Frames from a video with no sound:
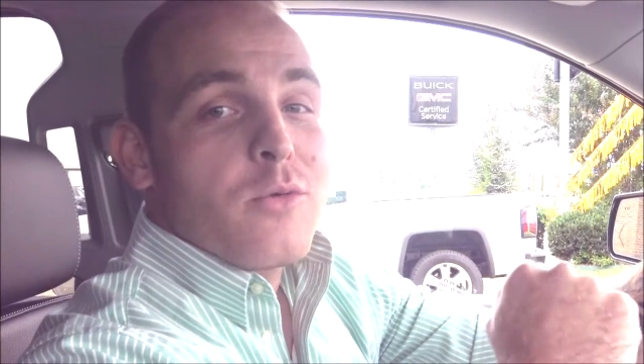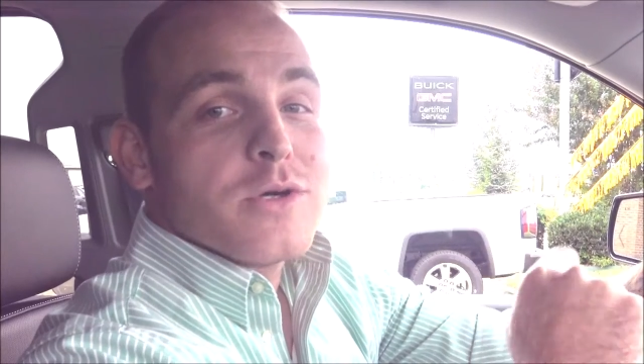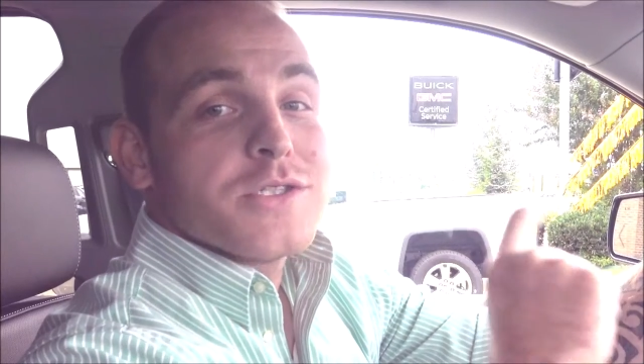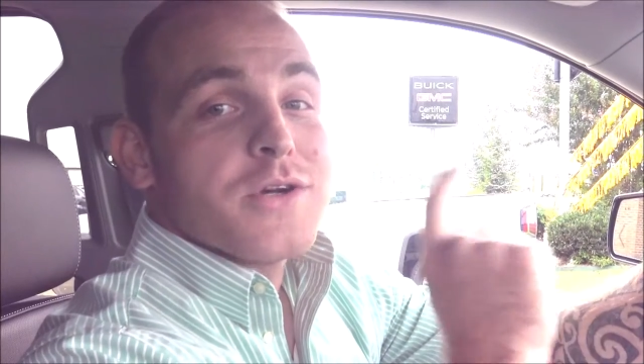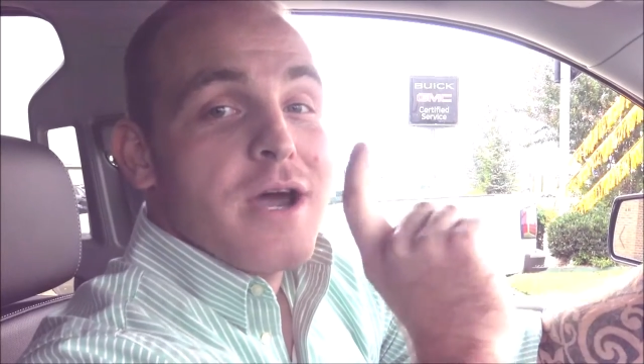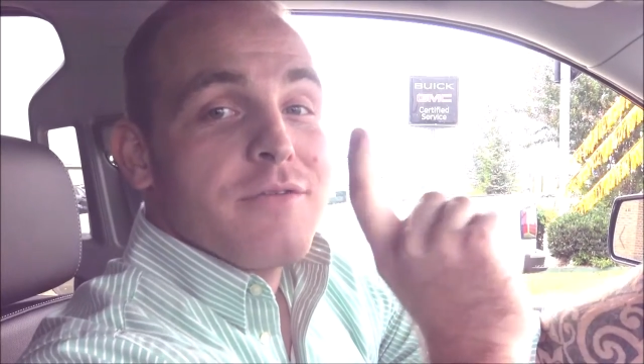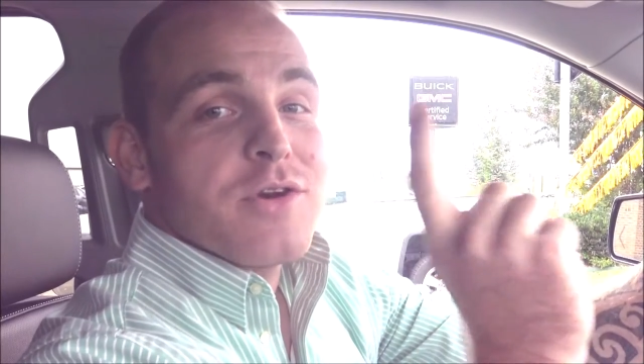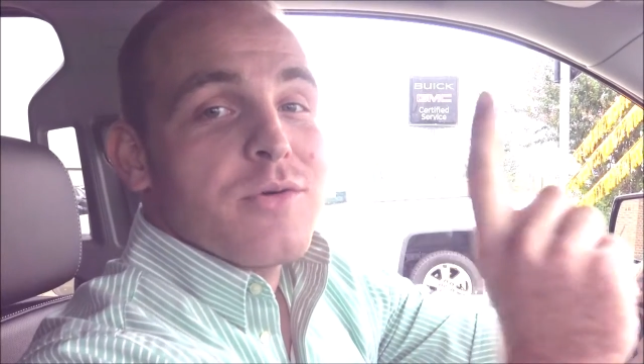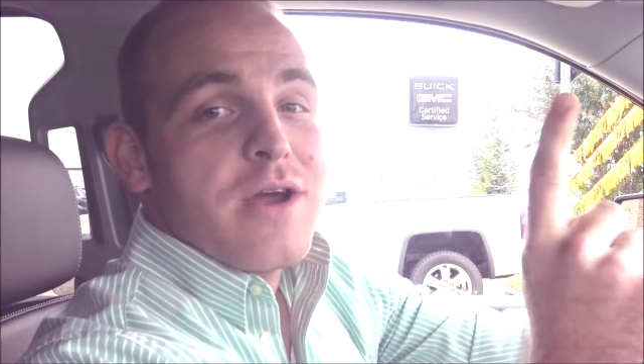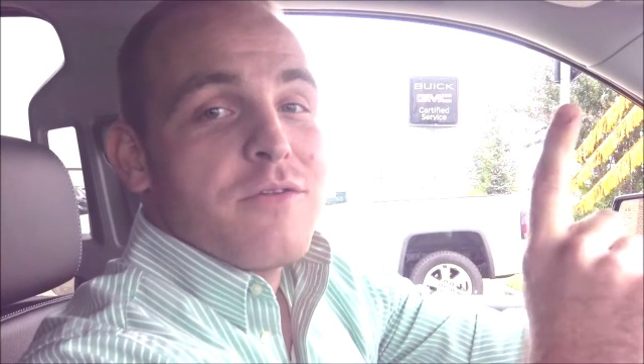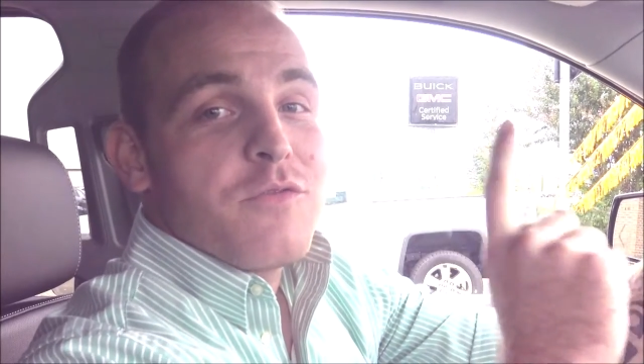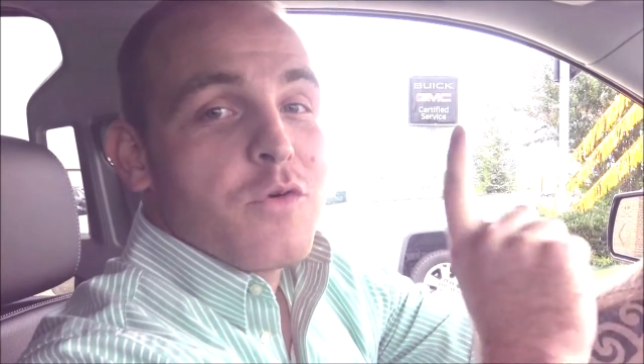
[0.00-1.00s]
We're driving
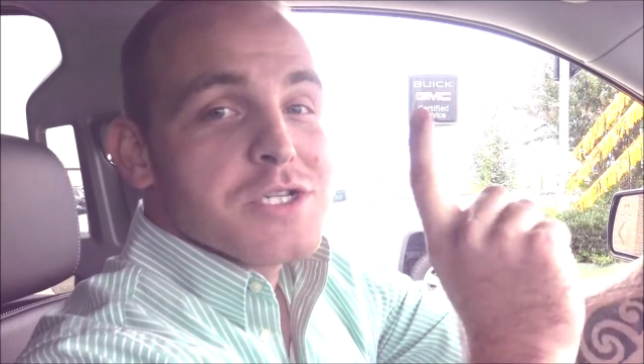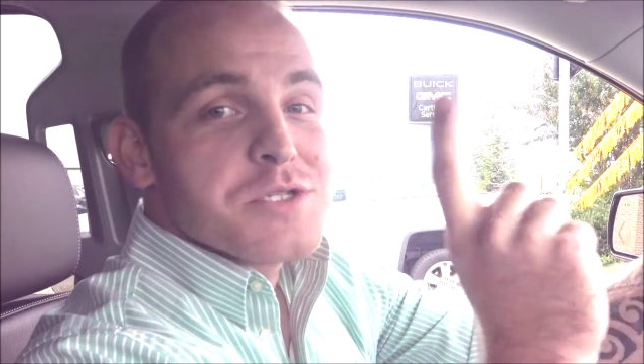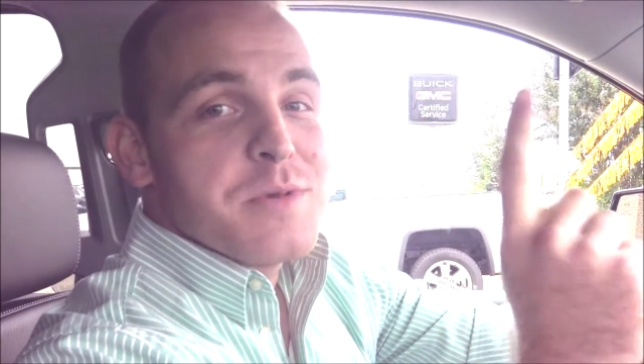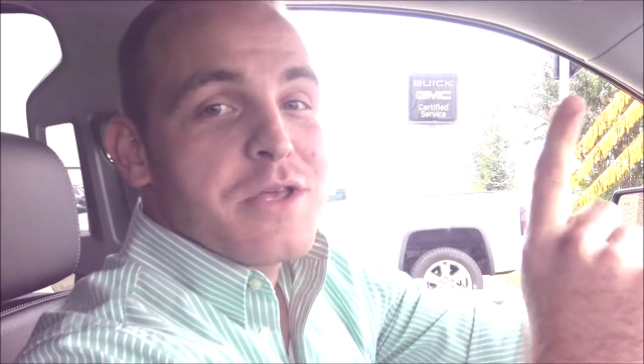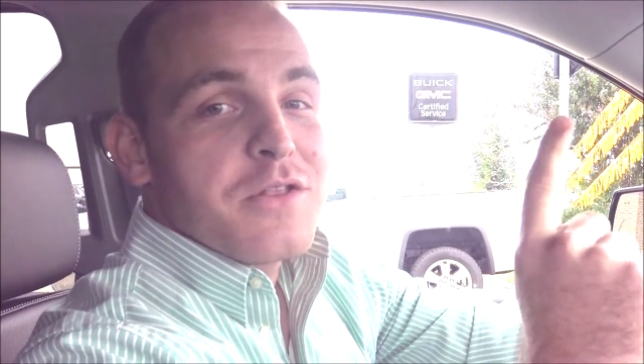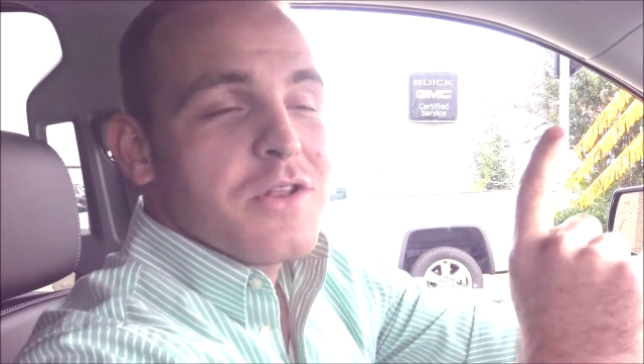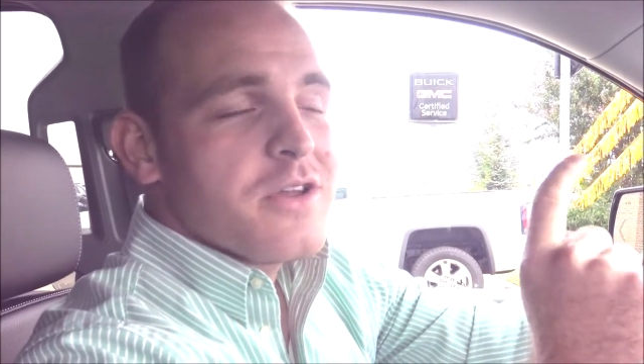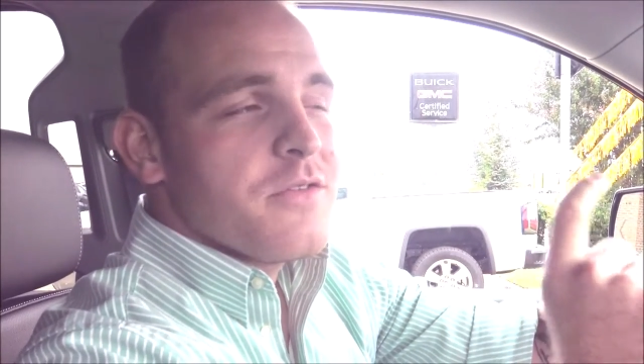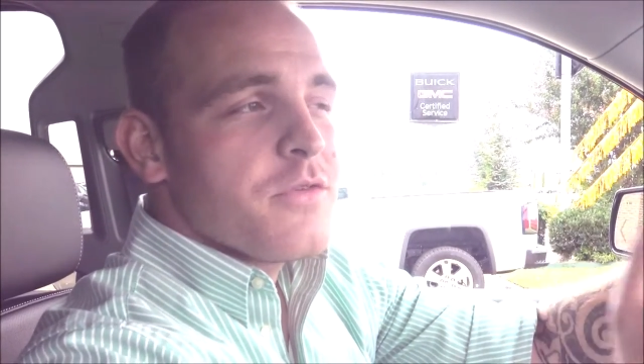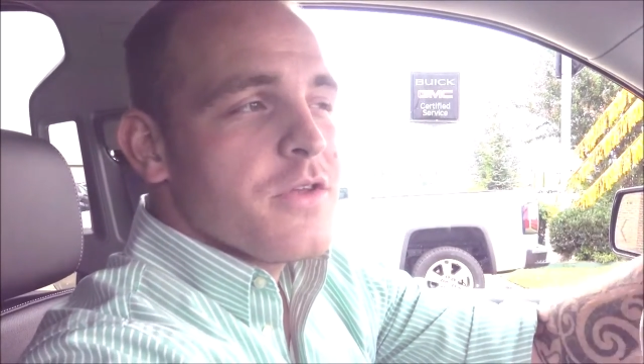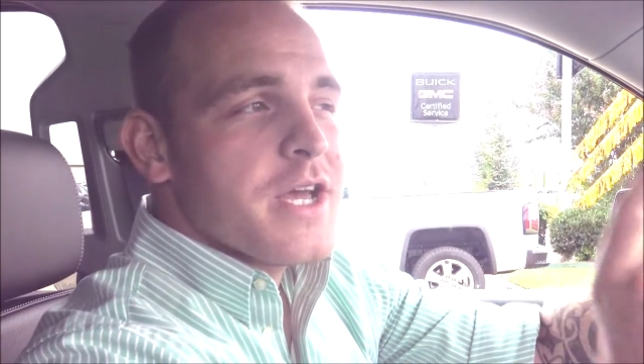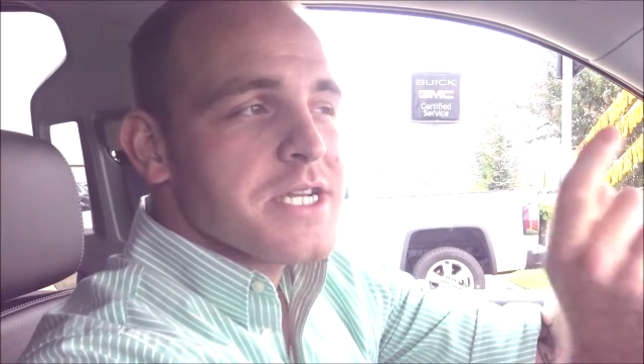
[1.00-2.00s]
around Fort Smith
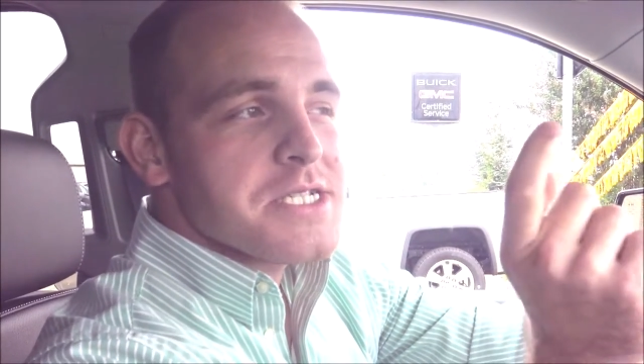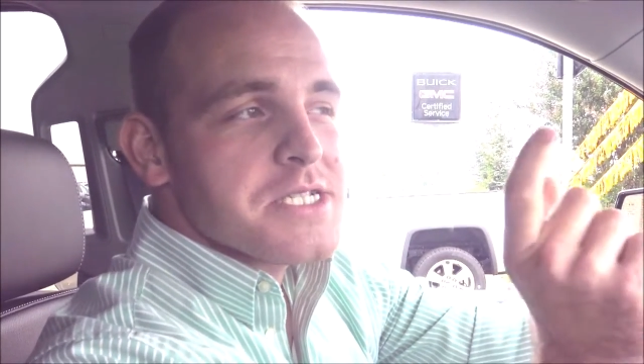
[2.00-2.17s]
looking for that